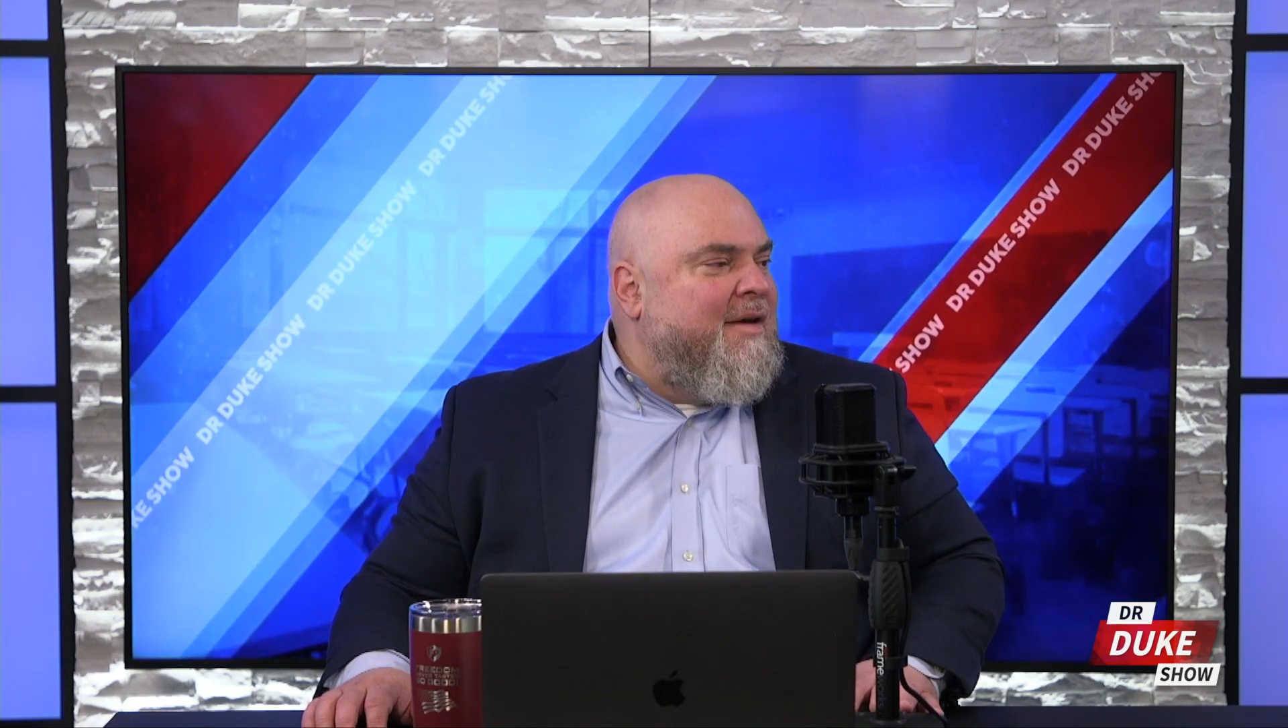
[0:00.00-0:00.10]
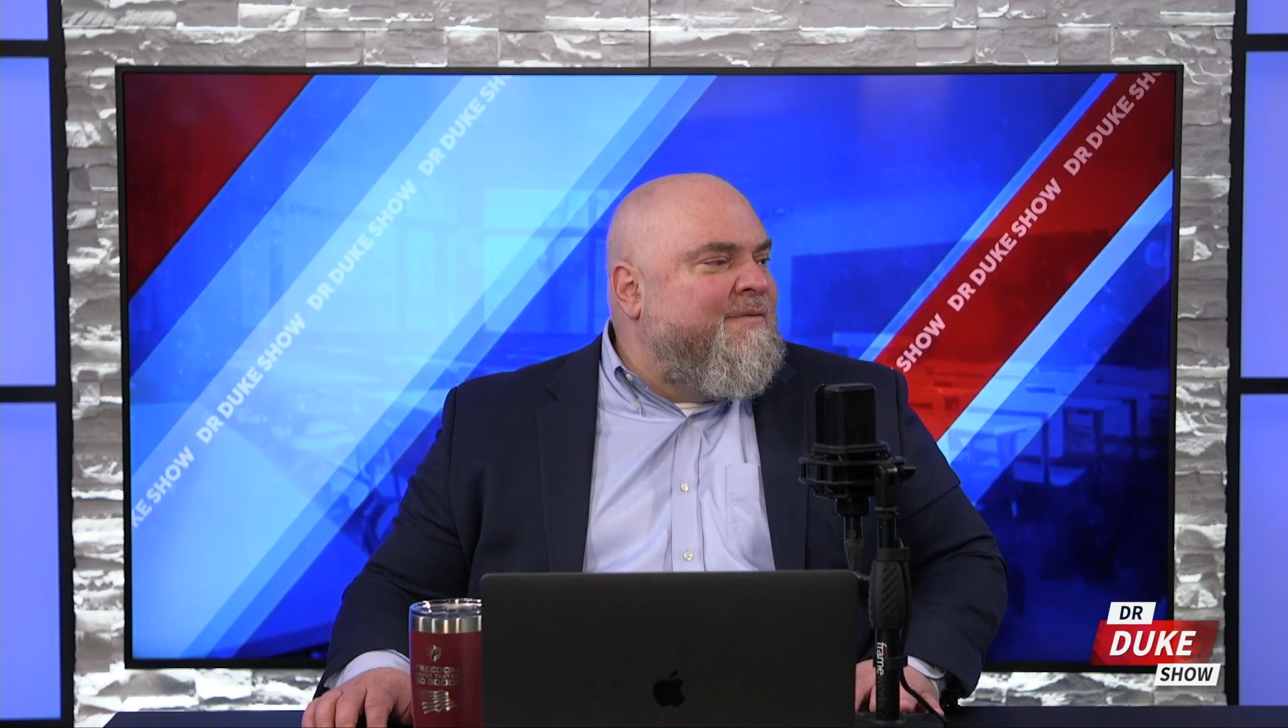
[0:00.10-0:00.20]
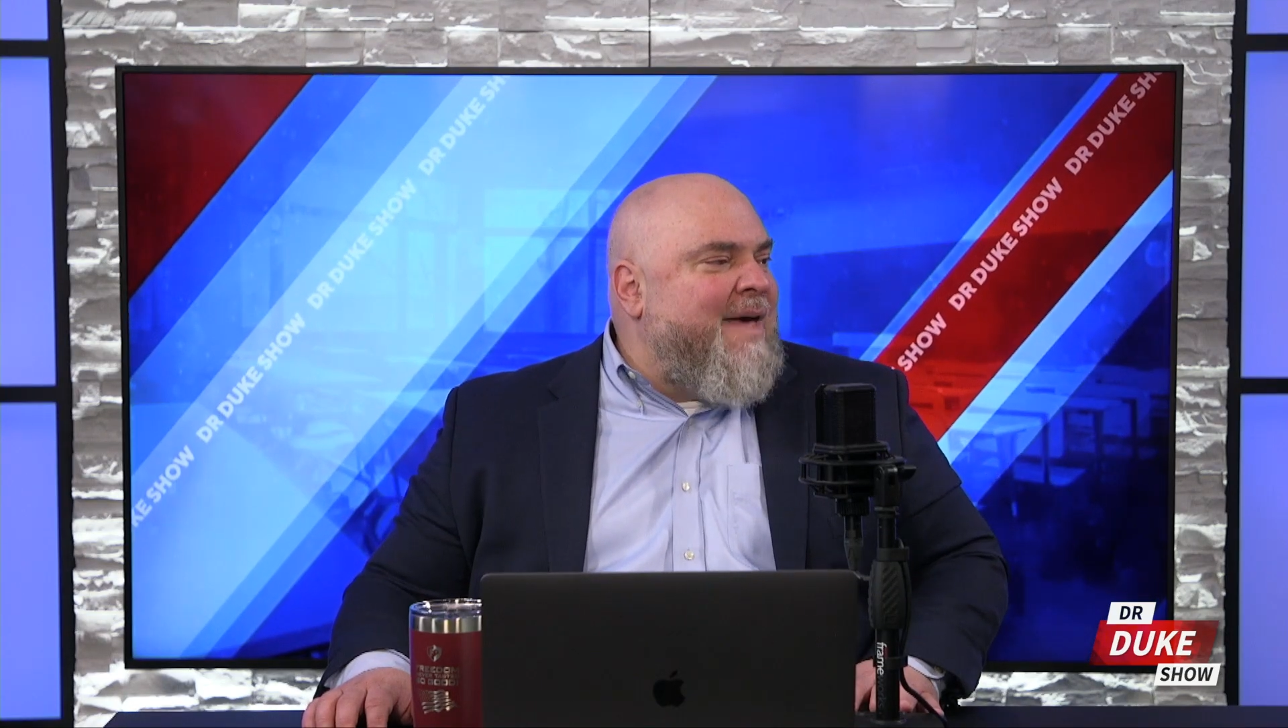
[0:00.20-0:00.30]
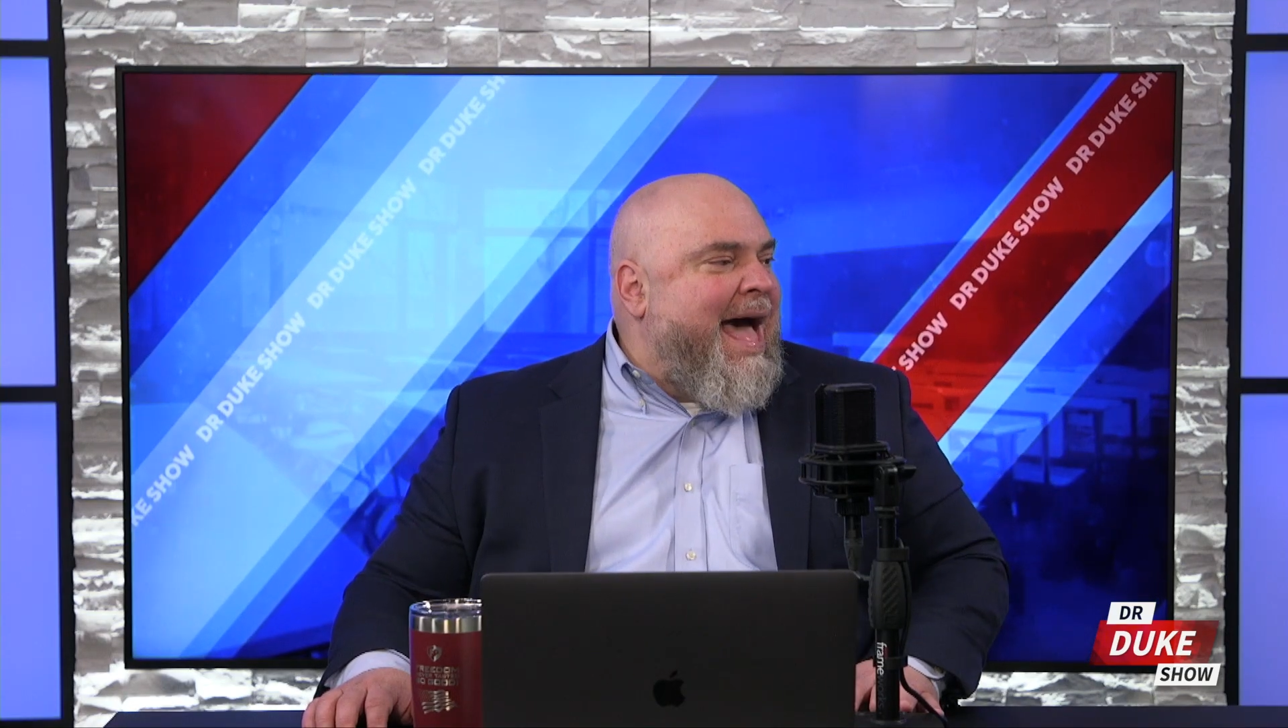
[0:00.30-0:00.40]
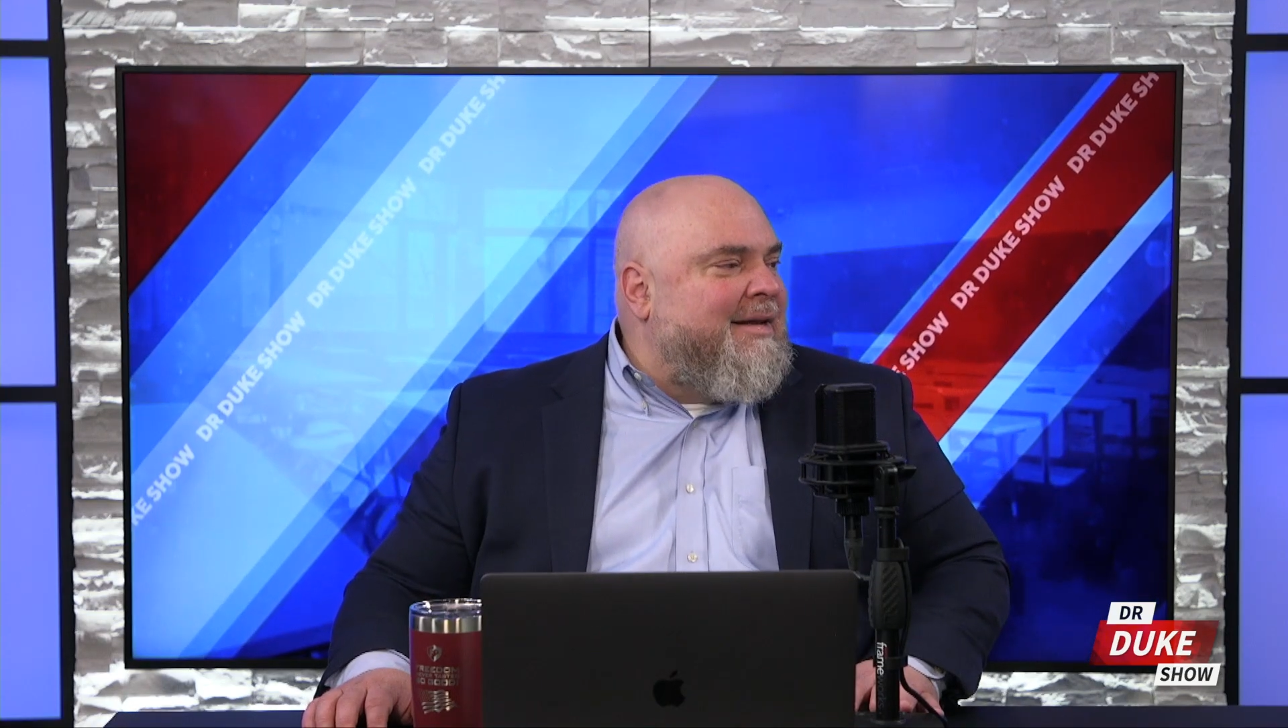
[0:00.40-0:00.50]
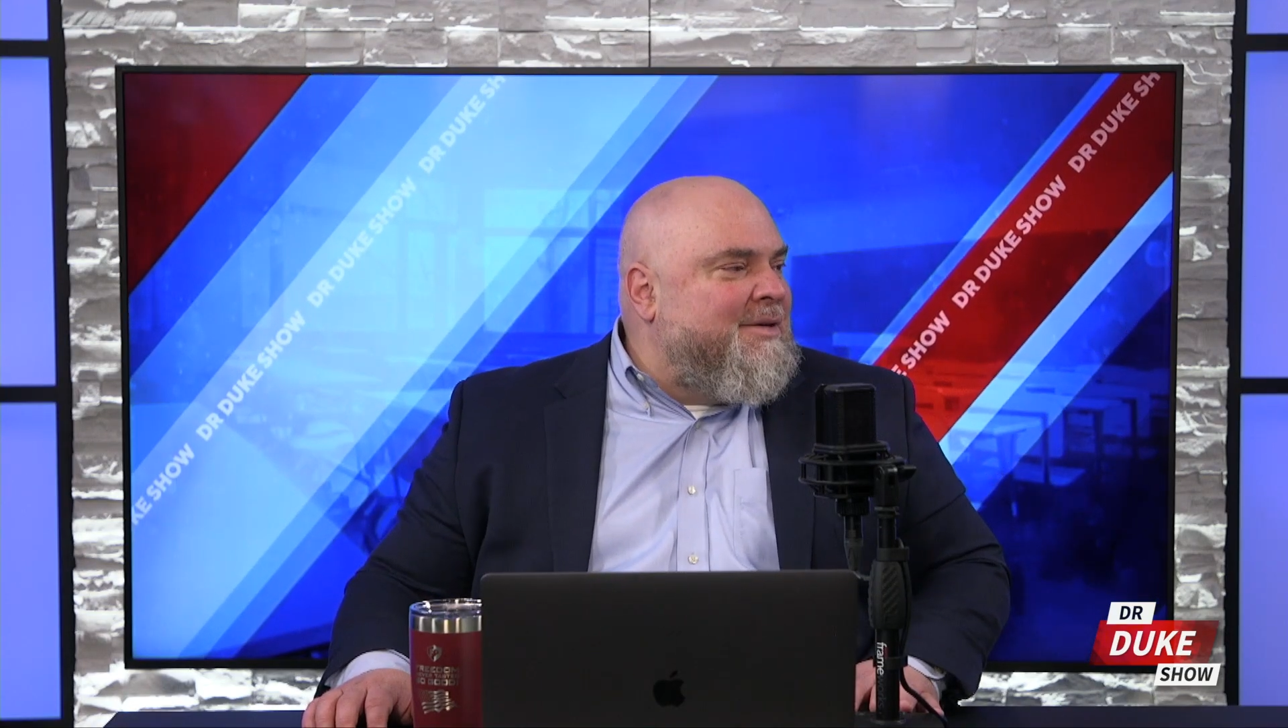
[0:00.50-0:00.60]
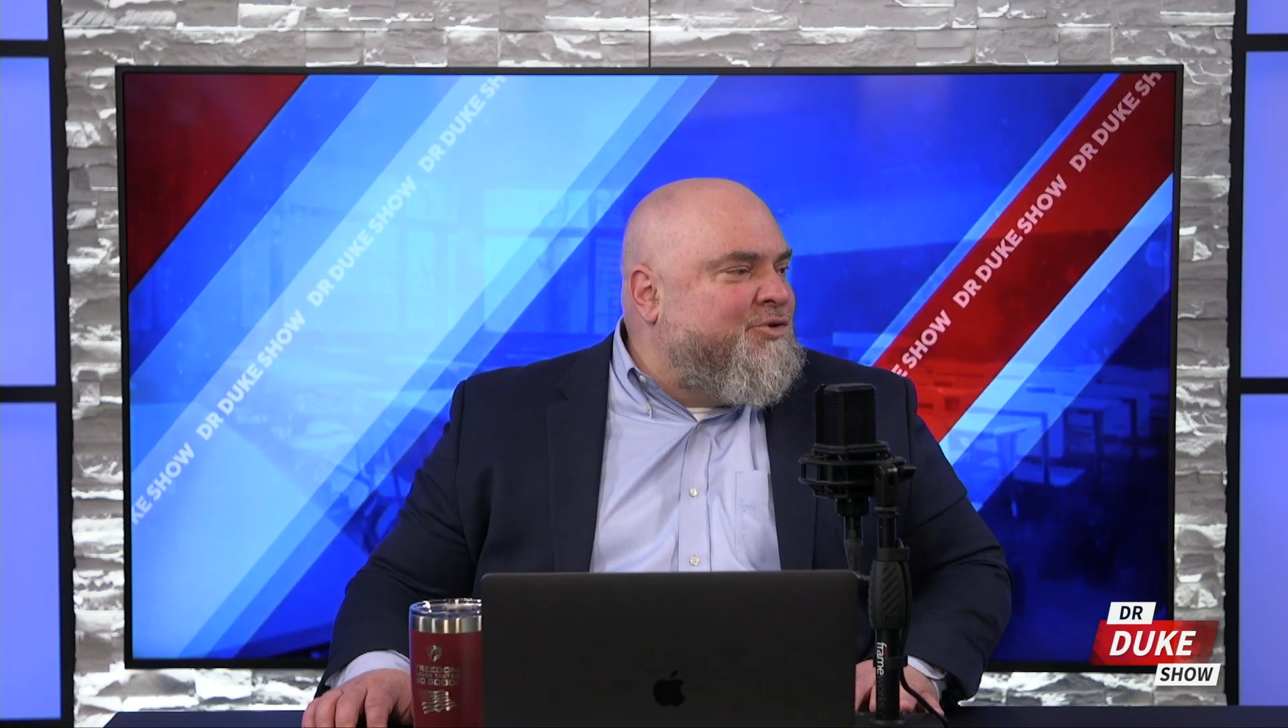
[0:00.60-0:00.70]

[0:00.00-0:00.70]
valid